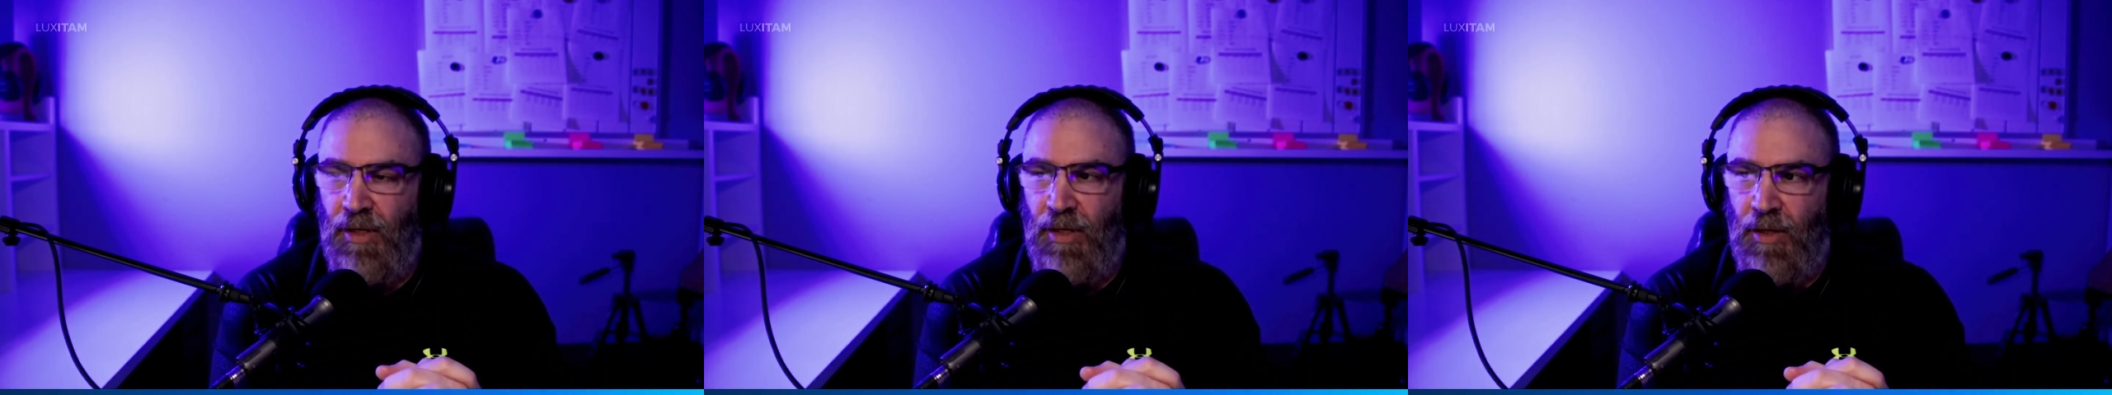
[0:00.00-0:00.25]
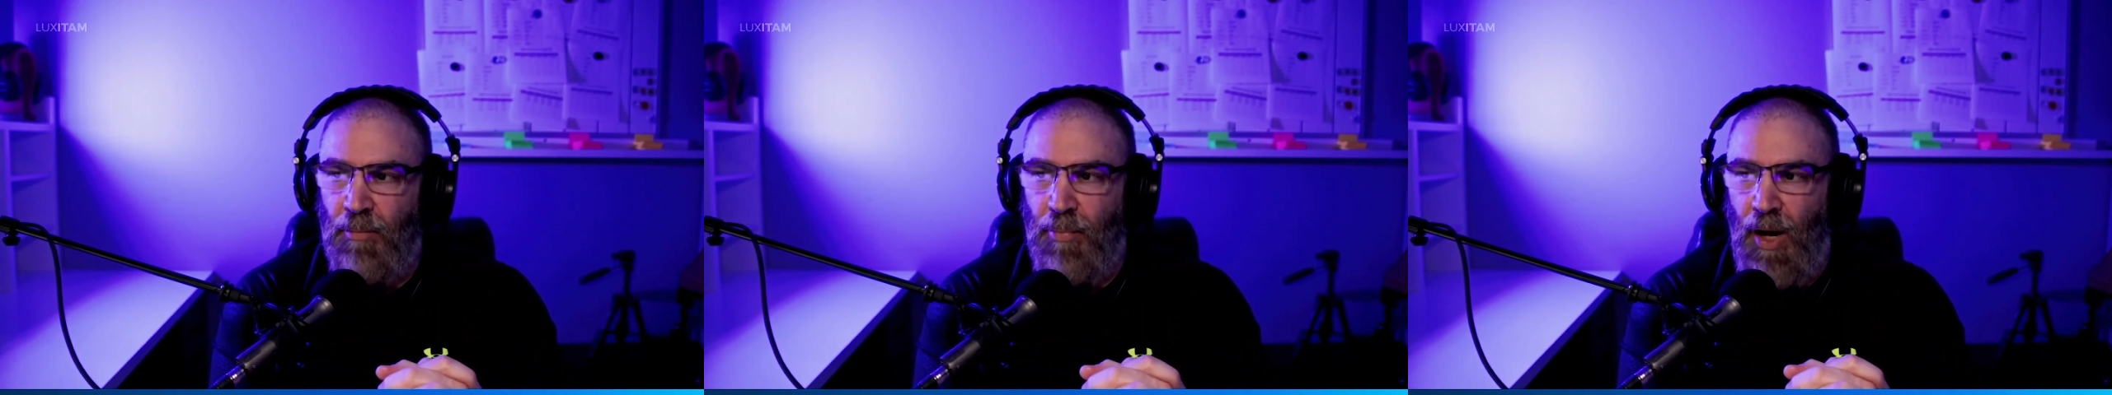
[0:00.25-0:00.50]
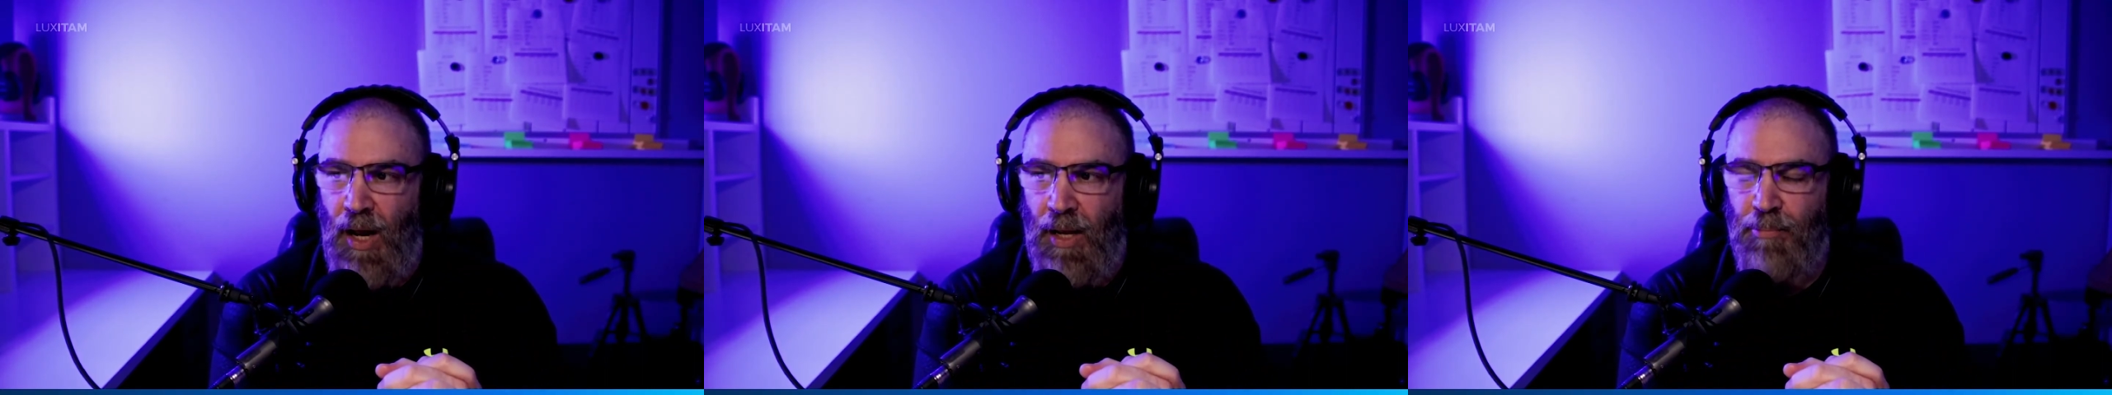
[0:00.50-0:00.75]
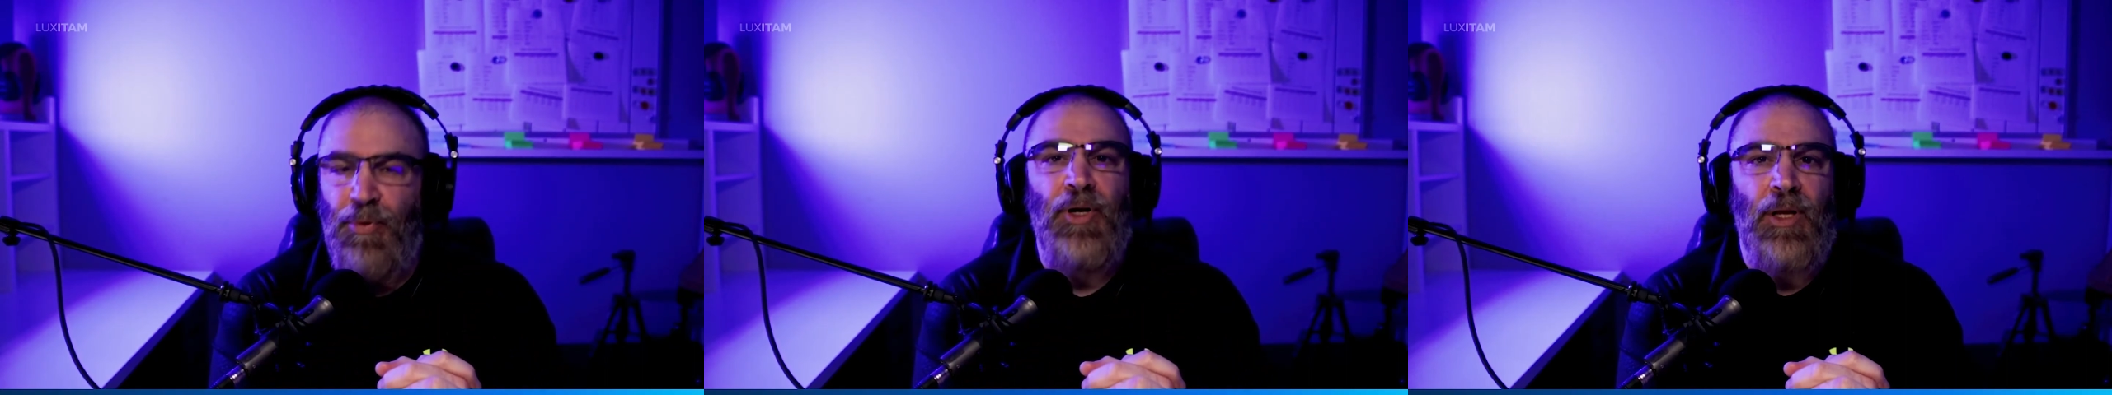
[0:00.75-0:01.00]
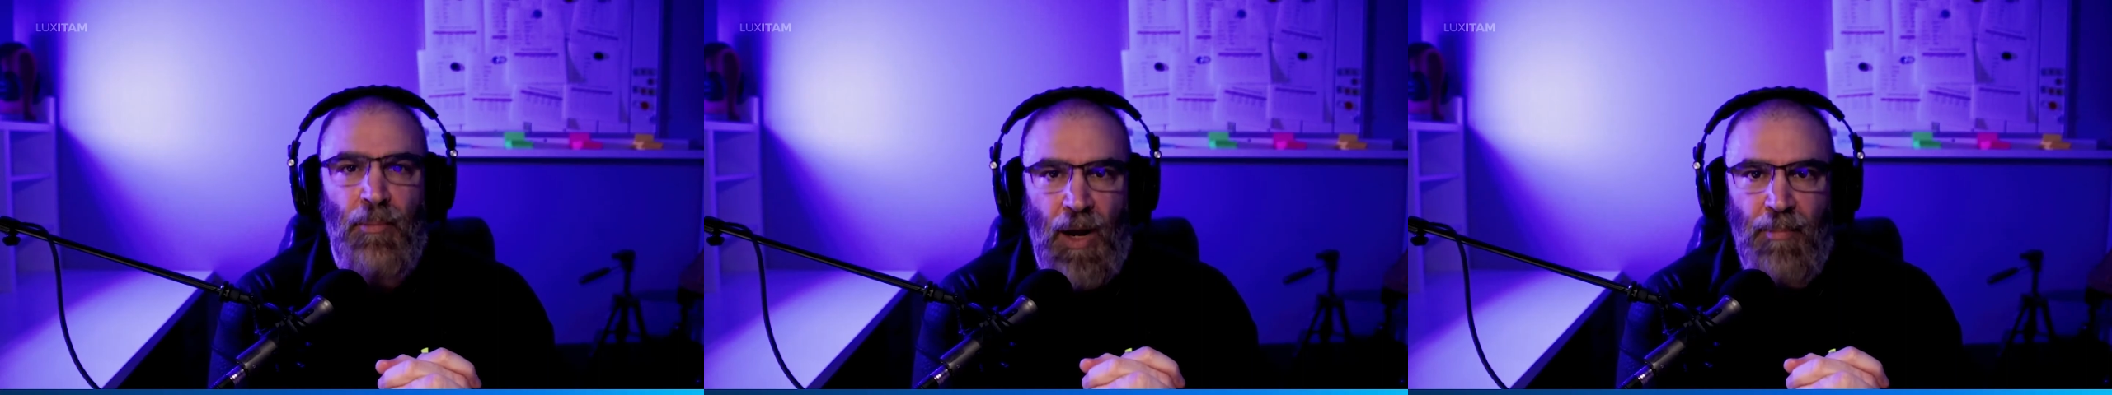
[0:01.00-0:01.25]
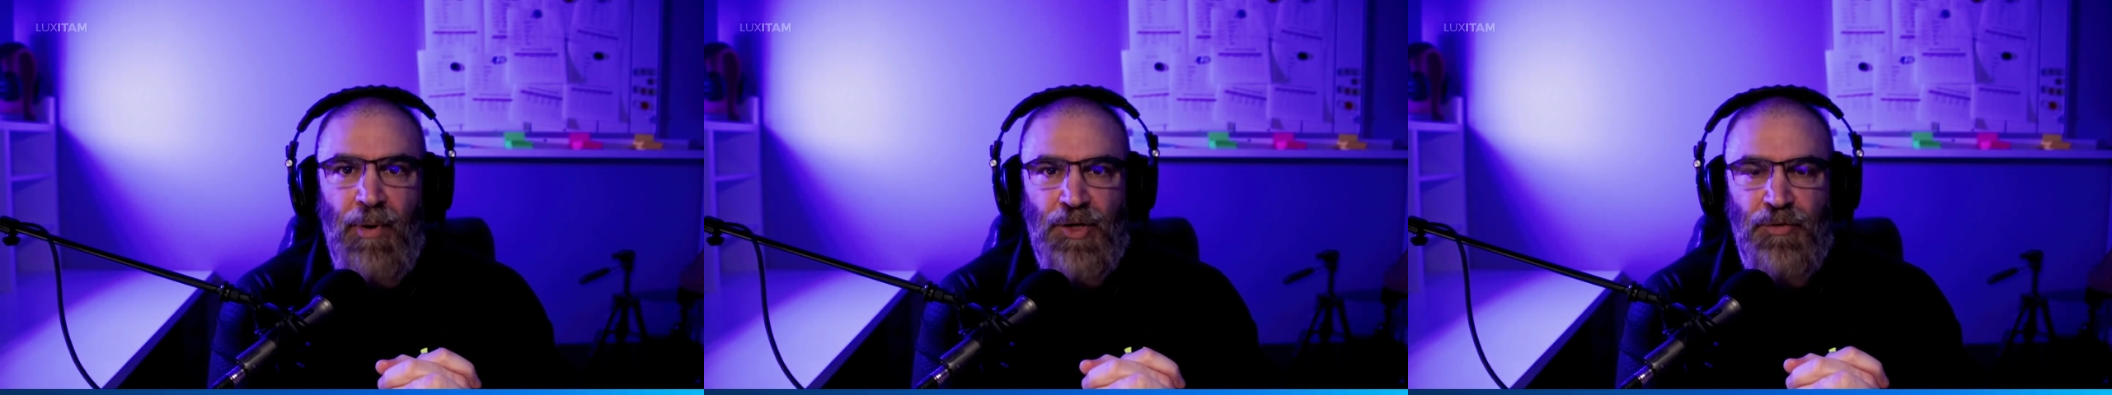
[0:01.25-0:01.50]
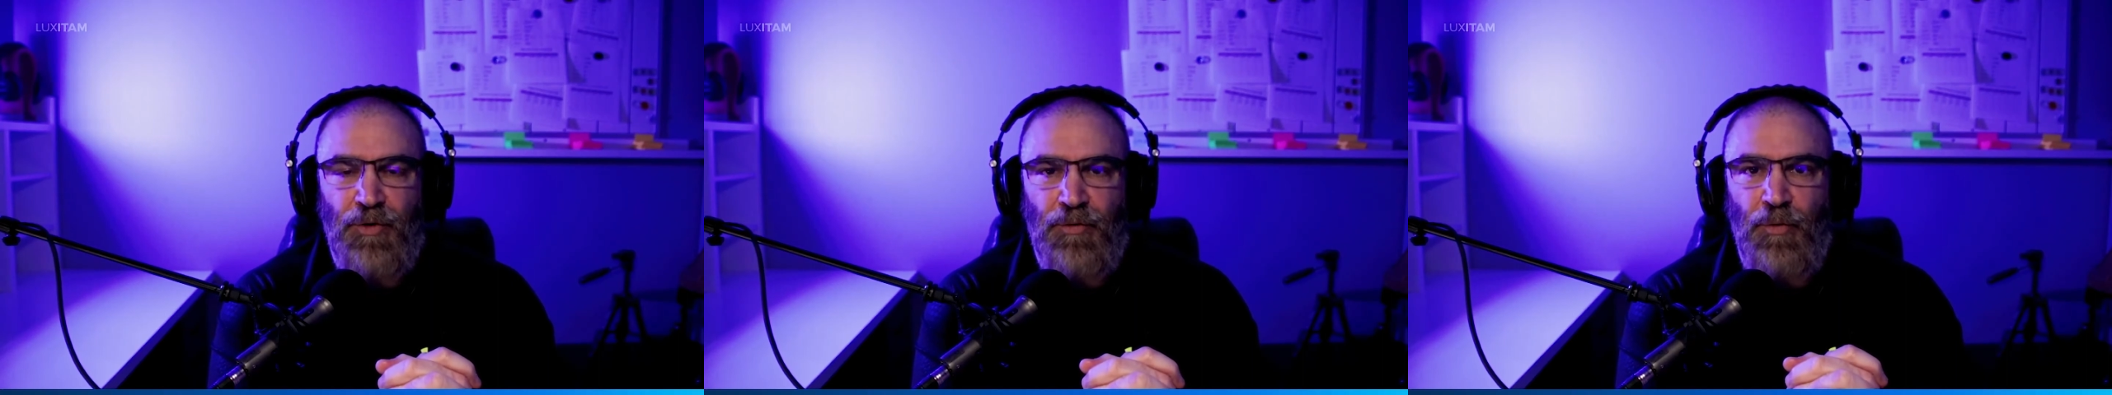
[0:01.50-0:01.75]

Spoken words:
by putting my best foot